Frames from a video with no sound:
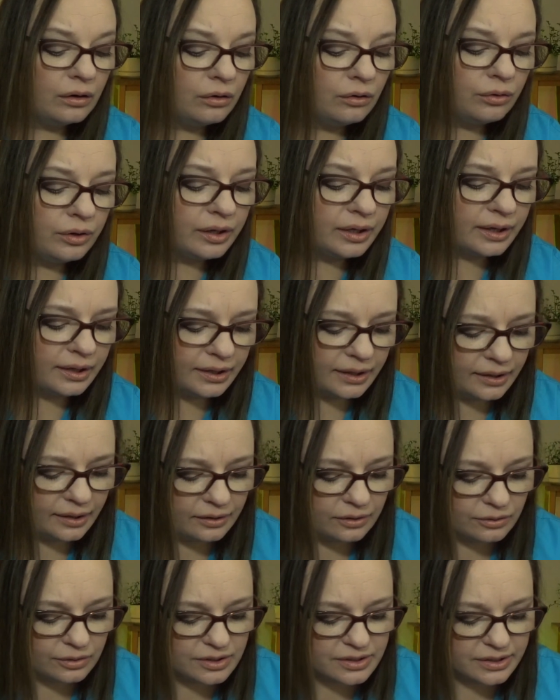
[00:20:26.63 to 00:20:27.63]
Okay, yeah,
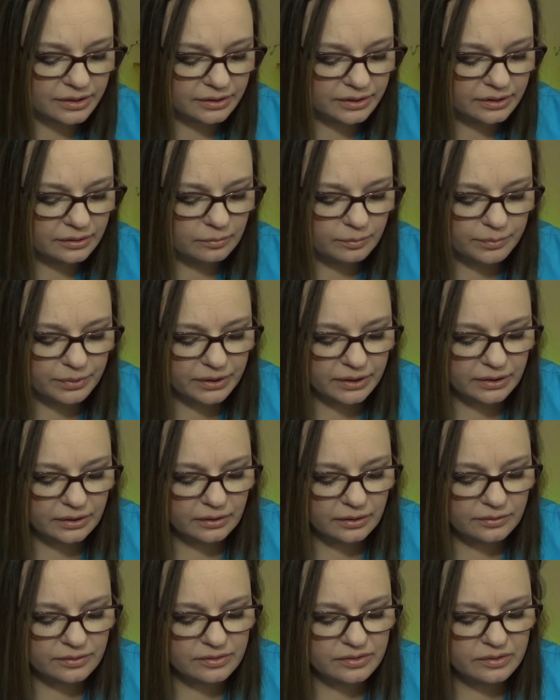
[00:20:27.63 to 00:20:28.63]
I notice a little
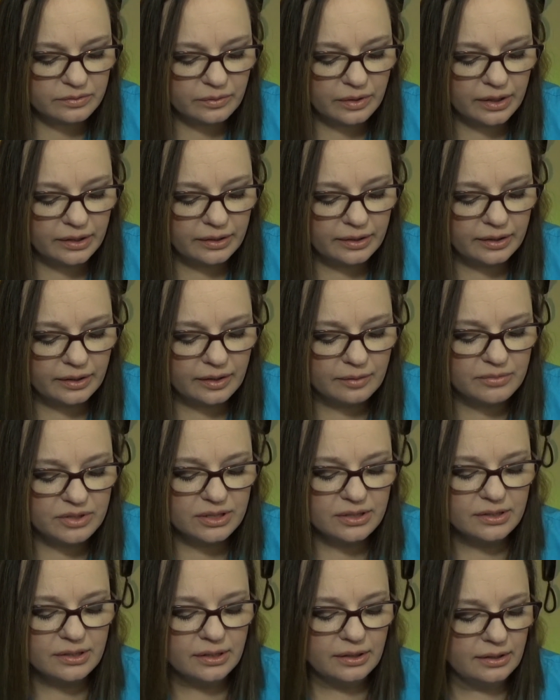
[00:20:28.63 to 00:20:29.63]
bit of swelling. I'm
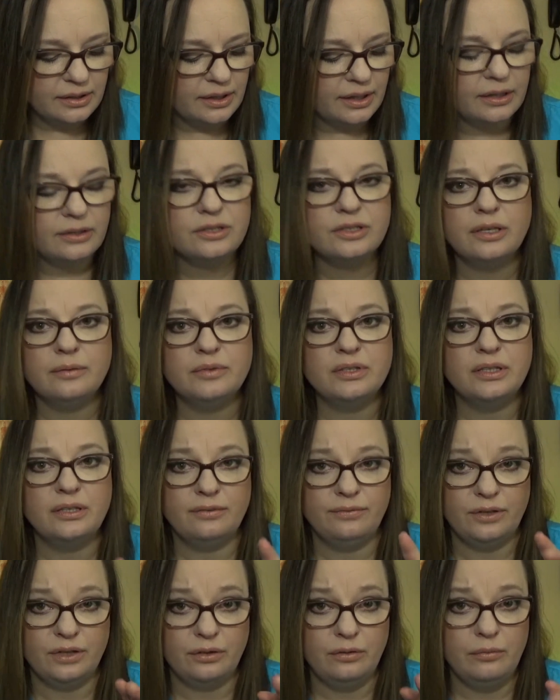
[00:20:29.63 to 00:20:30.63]
just gonna, actually,
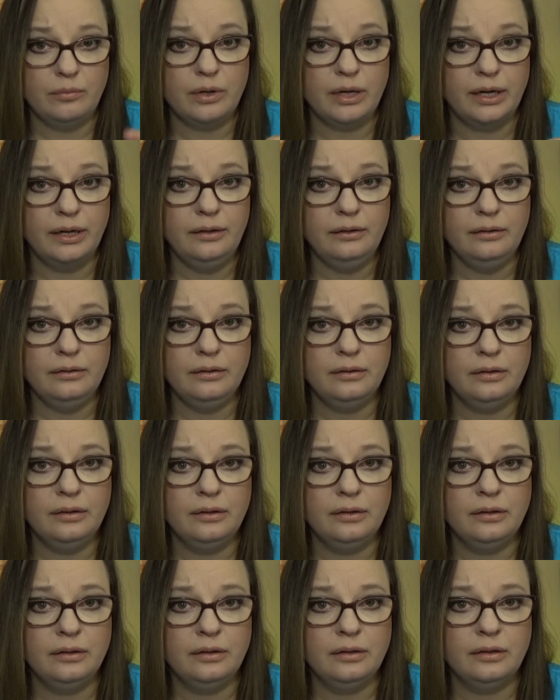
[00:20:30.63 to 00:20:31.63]
if you don't mind,
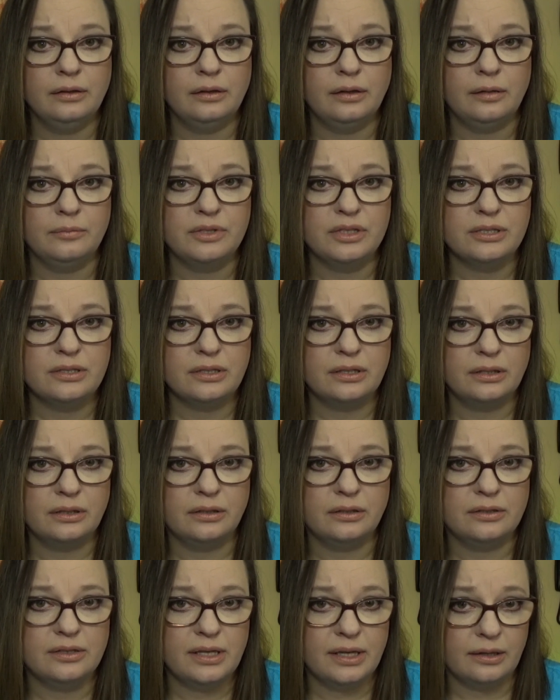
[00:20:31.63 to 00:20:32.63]
I'm just
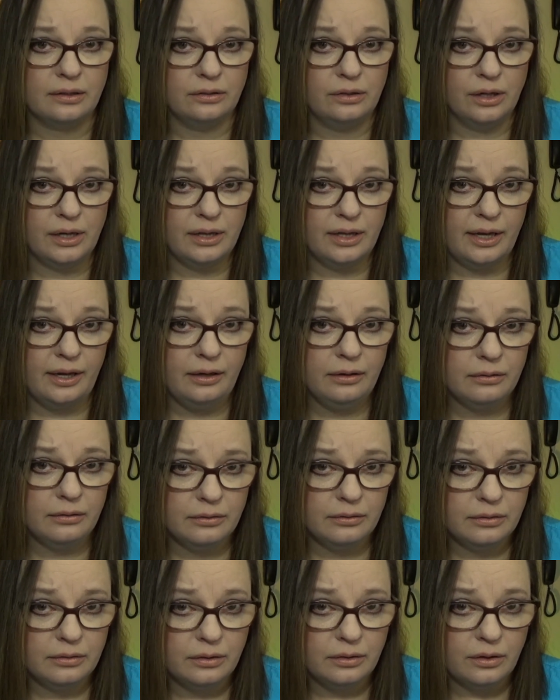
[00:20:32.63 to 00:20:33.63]
gonna take a look at that.
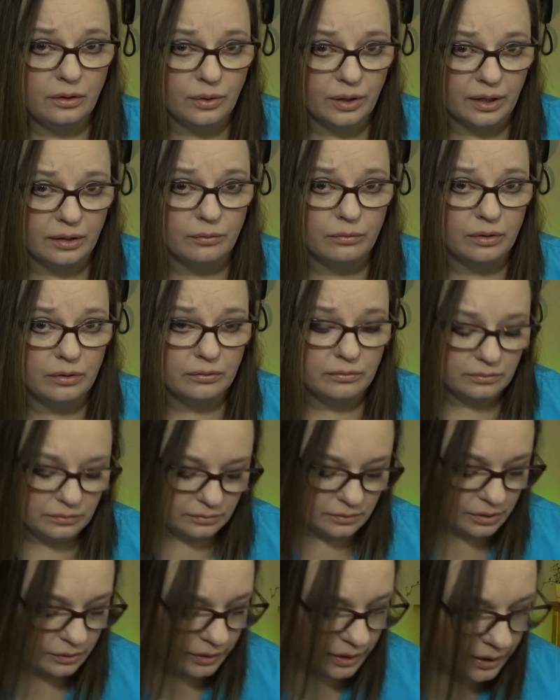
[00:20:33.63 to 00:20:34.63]
Okay,
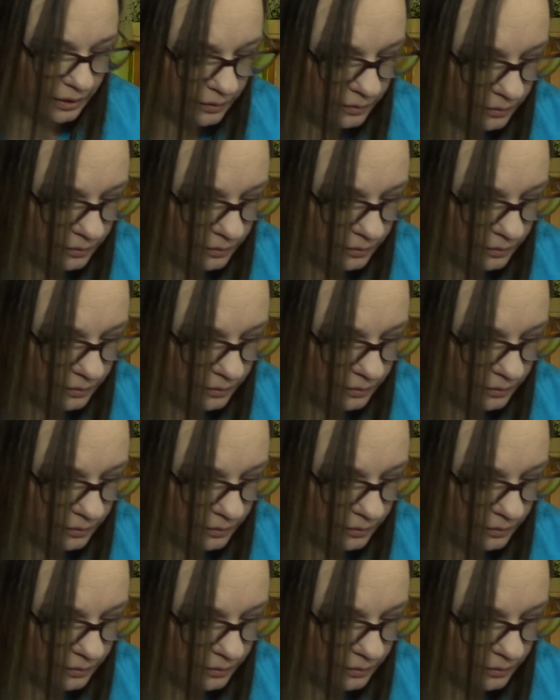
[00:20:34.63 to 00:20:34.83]
okay.